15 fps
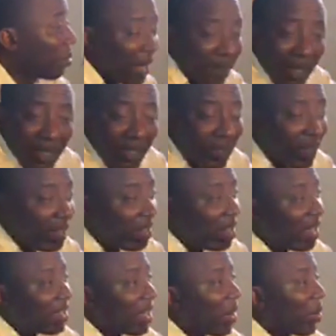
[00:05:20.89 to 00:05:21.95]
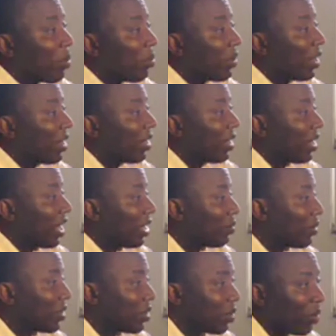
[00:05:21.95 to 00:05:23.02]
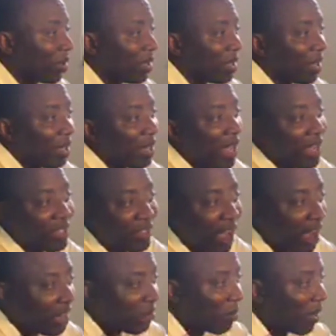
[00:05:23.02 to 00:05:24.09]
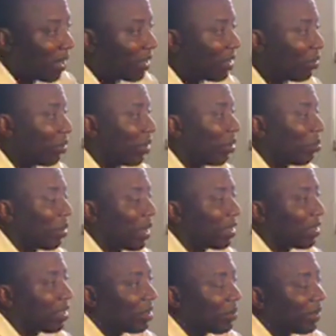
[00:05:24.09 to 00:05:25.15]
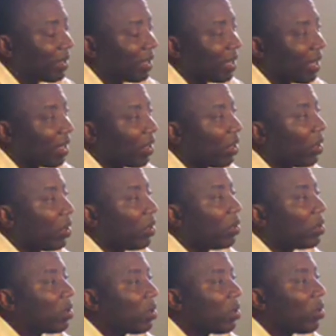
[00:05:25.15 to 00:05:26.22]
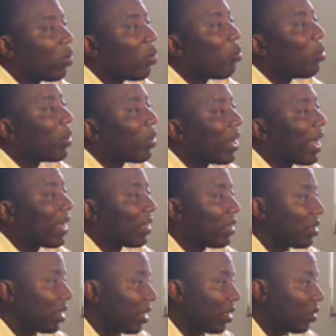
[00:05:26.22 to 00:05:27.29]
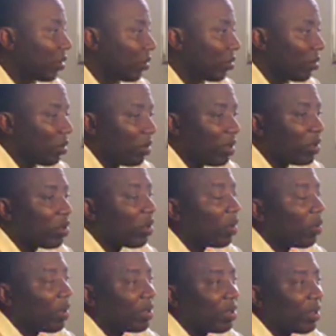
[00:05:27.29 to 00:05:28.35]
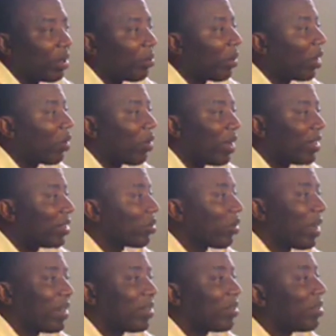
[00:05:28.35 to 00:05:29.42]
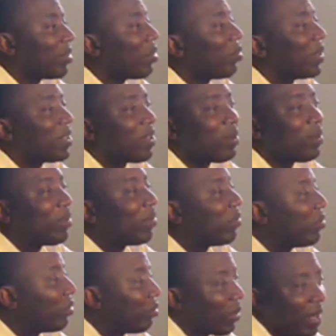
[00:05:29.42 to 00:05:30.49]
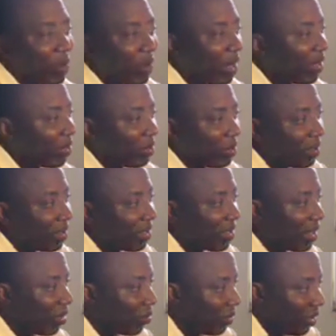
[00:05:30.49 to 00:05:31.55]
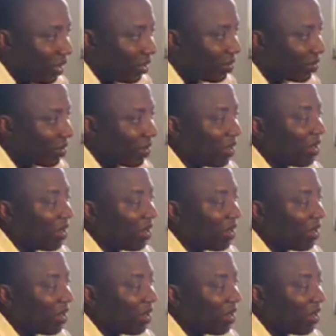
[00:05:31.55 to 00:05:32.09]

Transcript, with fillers: countless of ideas that were put out there that have been stolen and hijacked by the ruling parties been there. So, but what I can tell you, going to your question about coalitions, coalitions, nobody's going to be fooled by coalition this time around.